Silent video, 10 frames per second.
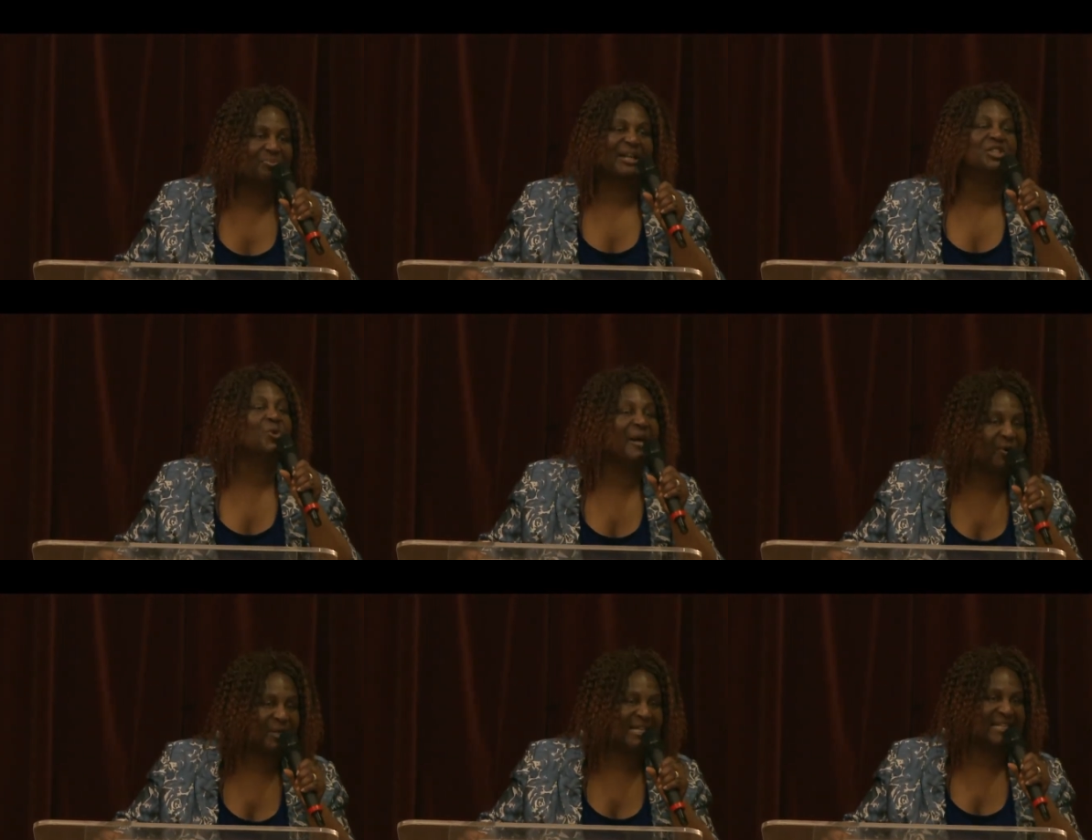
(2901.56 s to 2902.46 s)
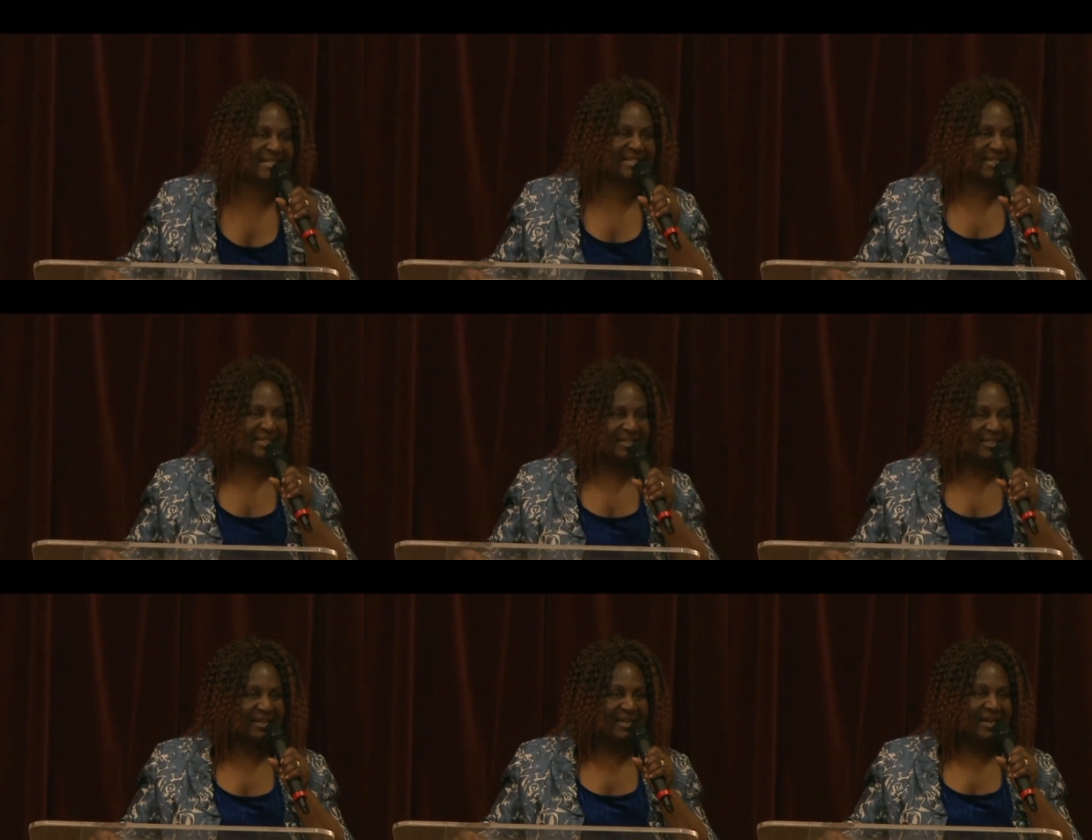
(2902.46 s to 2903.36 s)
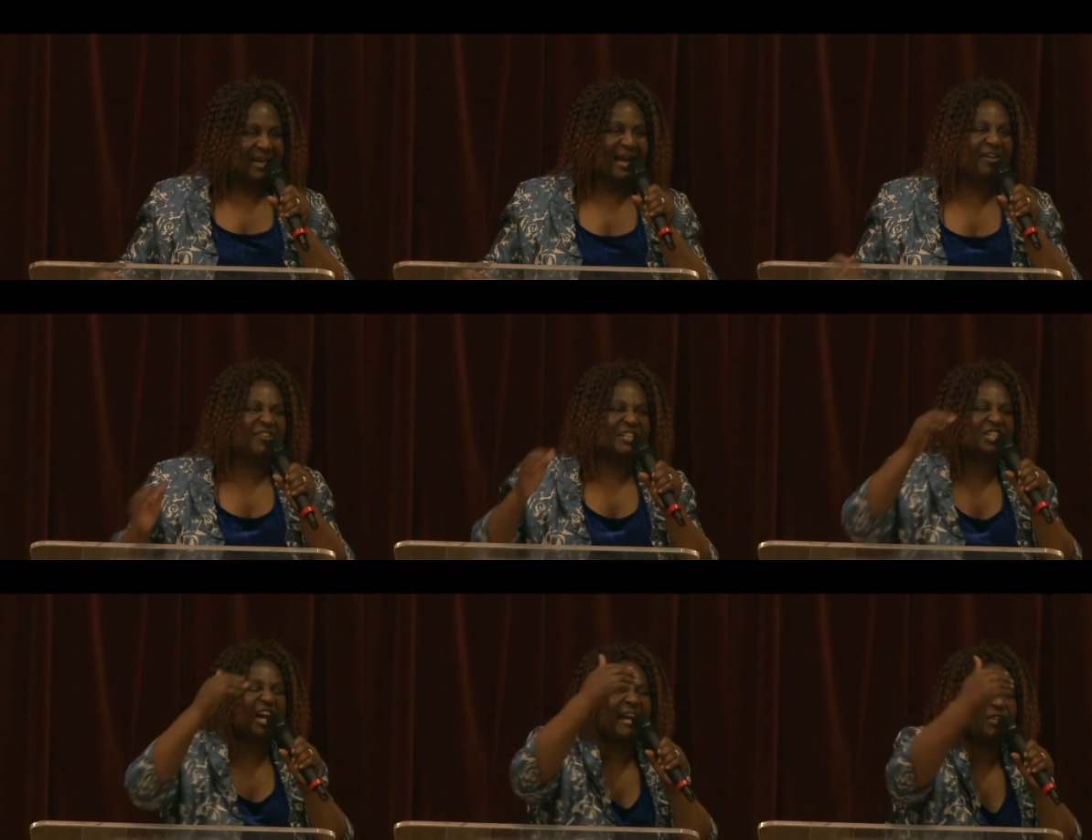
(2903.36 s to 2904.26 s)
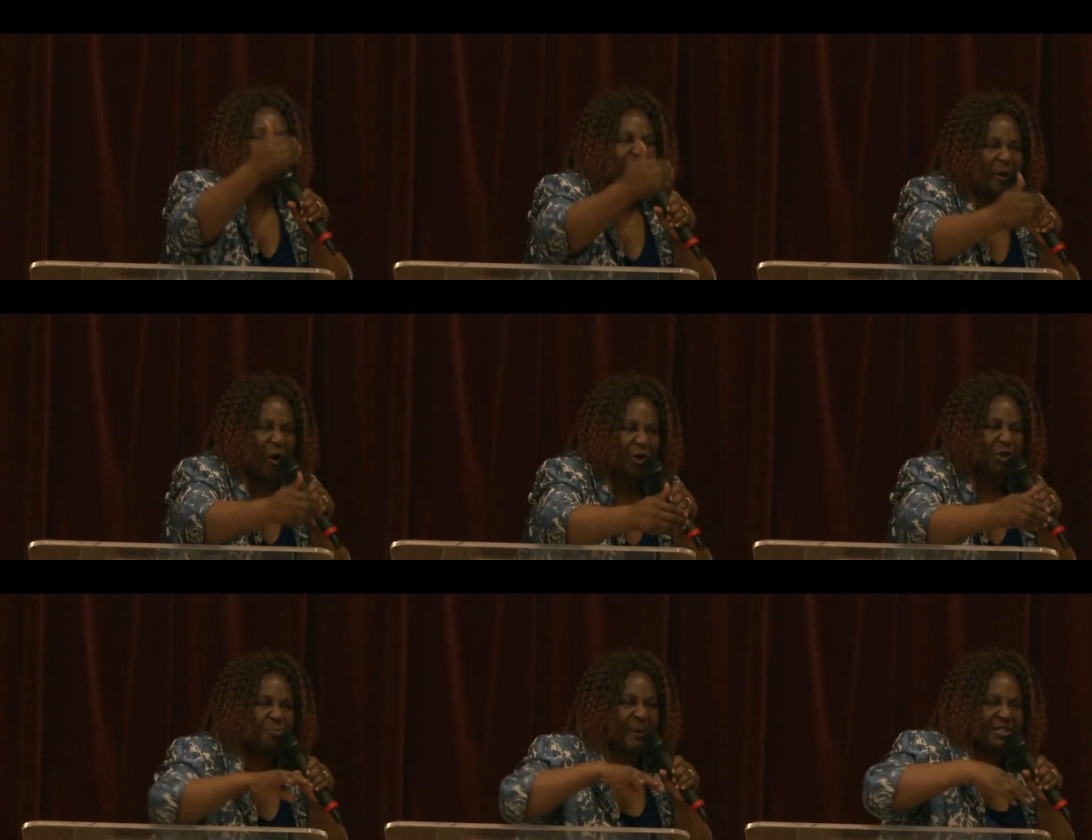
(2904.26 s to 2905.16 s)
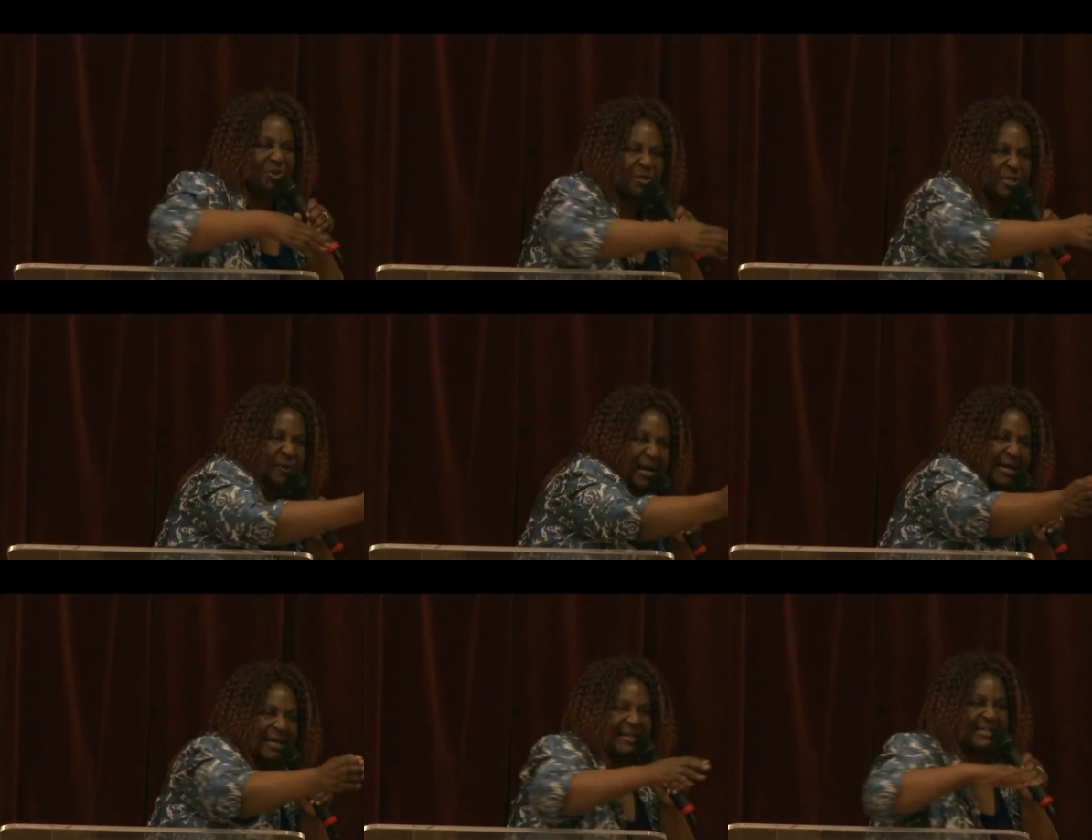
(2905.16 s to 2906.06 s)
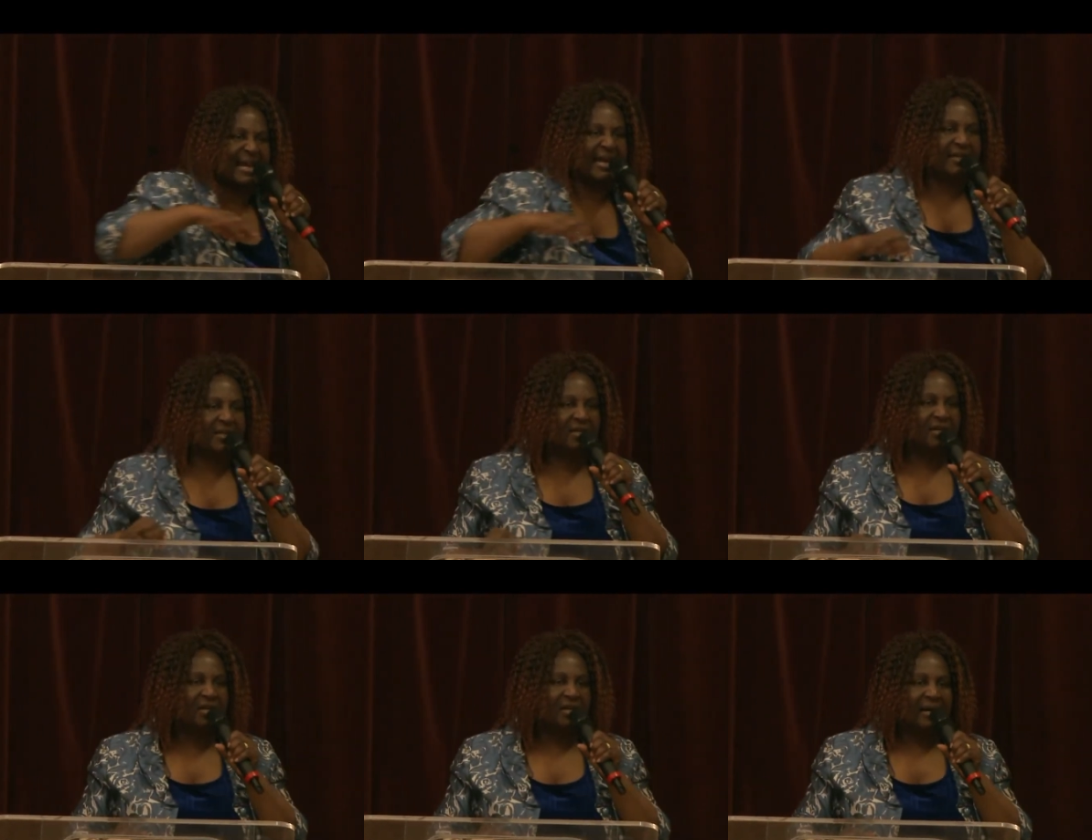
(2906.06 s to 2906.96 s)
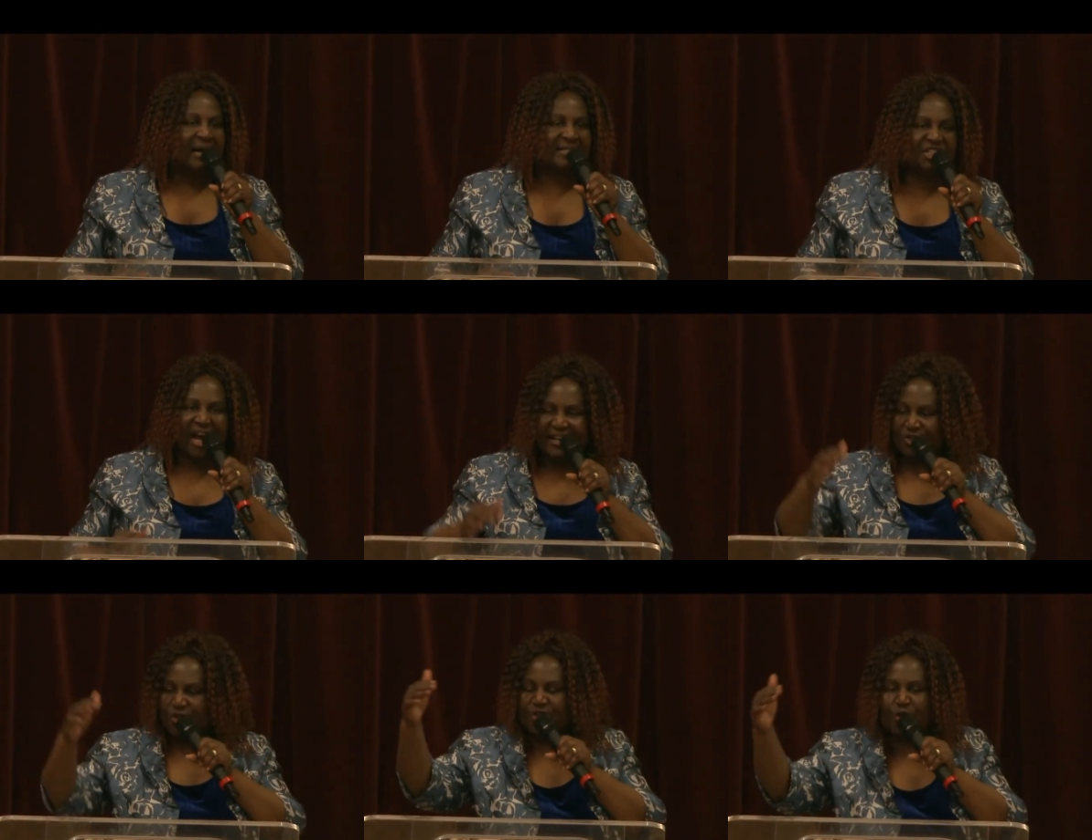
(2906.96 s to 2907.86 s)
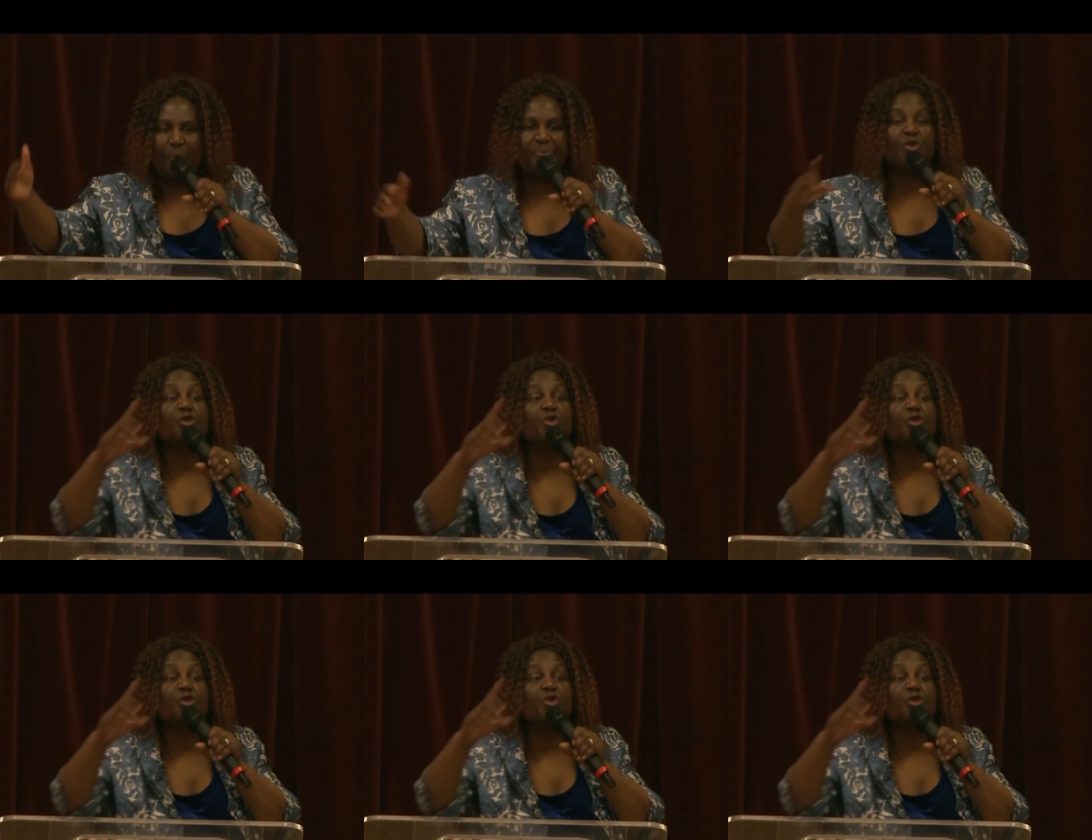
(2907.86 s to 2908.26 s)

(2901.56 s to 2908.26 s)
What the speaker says: but you were not listening. I even tried to block you, but you took another 10. I tried to stop